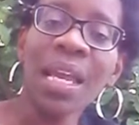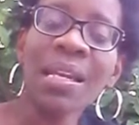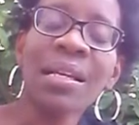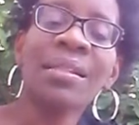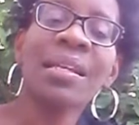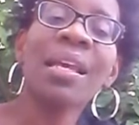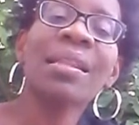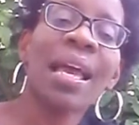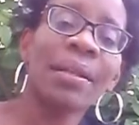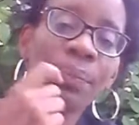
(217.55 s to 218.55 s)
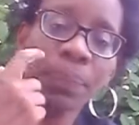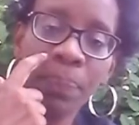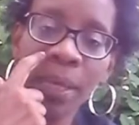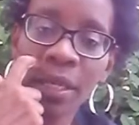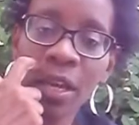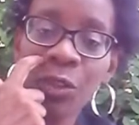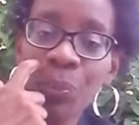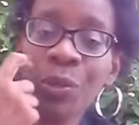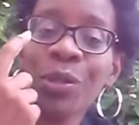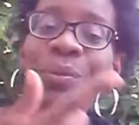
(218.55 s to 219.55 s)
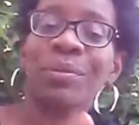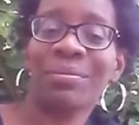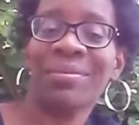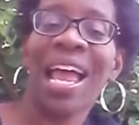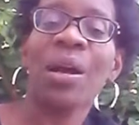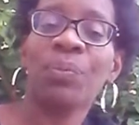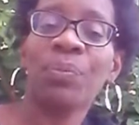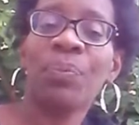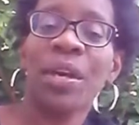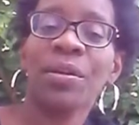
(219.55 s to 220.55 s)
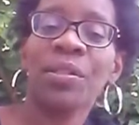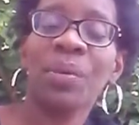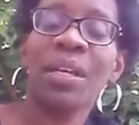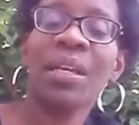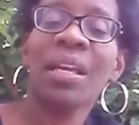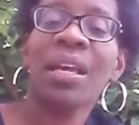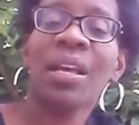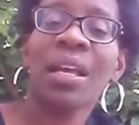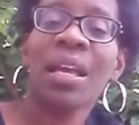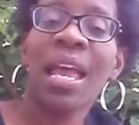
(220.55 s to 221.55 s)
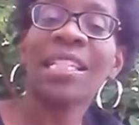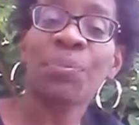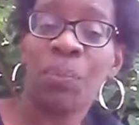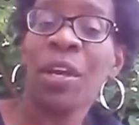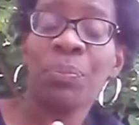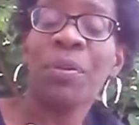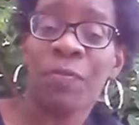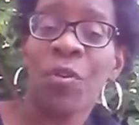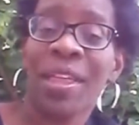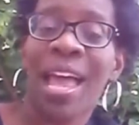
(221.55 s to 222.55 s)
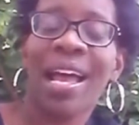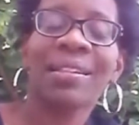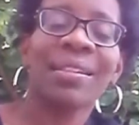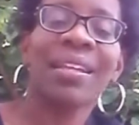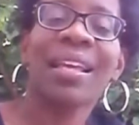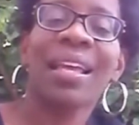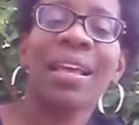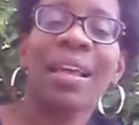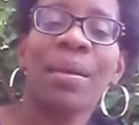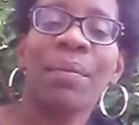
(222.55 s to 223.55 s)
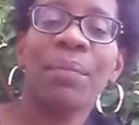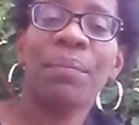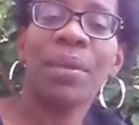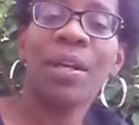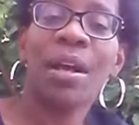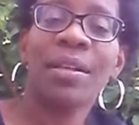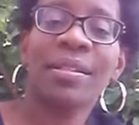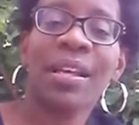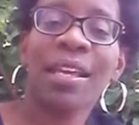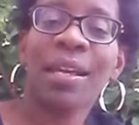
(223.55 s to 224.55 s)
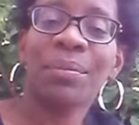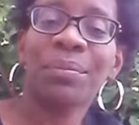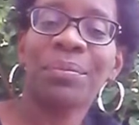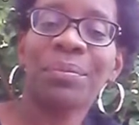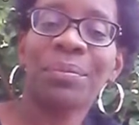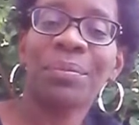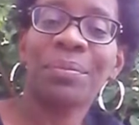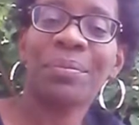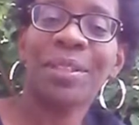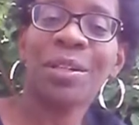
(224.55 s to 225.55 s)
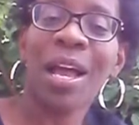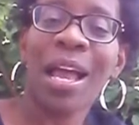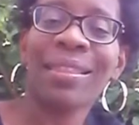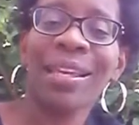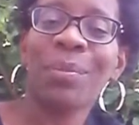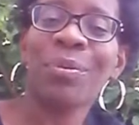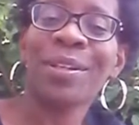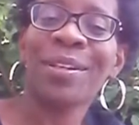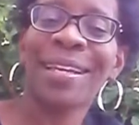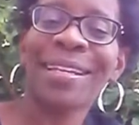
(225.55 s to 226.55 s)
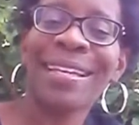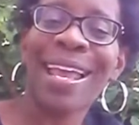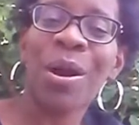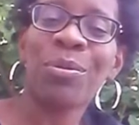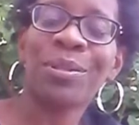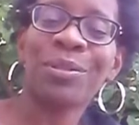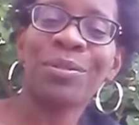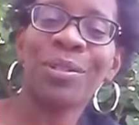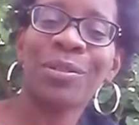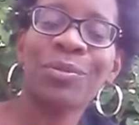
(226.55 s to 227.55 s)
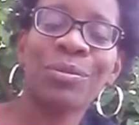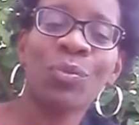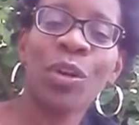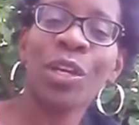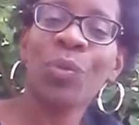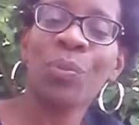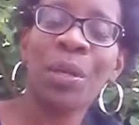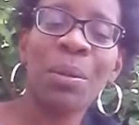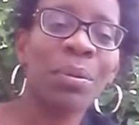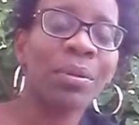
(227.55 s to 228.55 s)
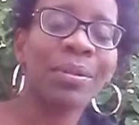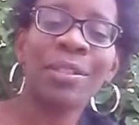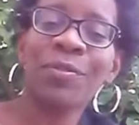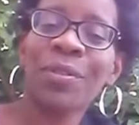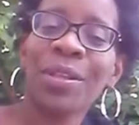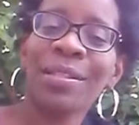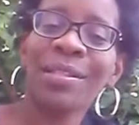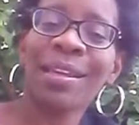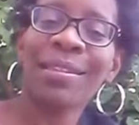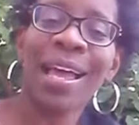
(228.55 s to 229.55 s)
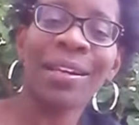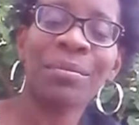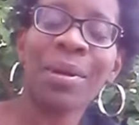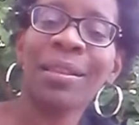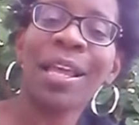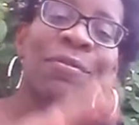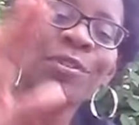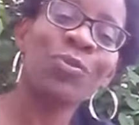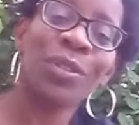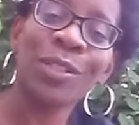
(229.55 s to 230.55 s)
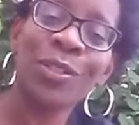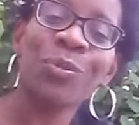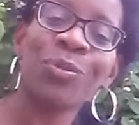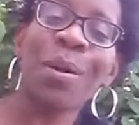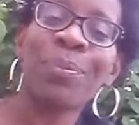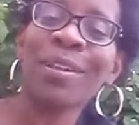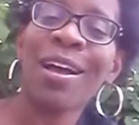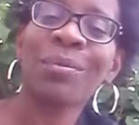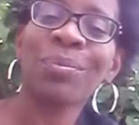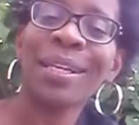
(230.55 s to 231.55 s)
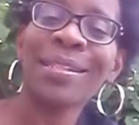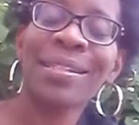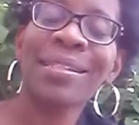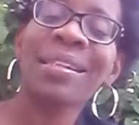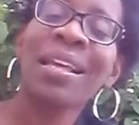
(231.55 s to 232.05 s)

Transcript: I say that being an entrepreneur now has prepared me for that, because I am, I think I'm pretty good at it now, and working with people and different things like that, and my life has really zoomed up and gone places.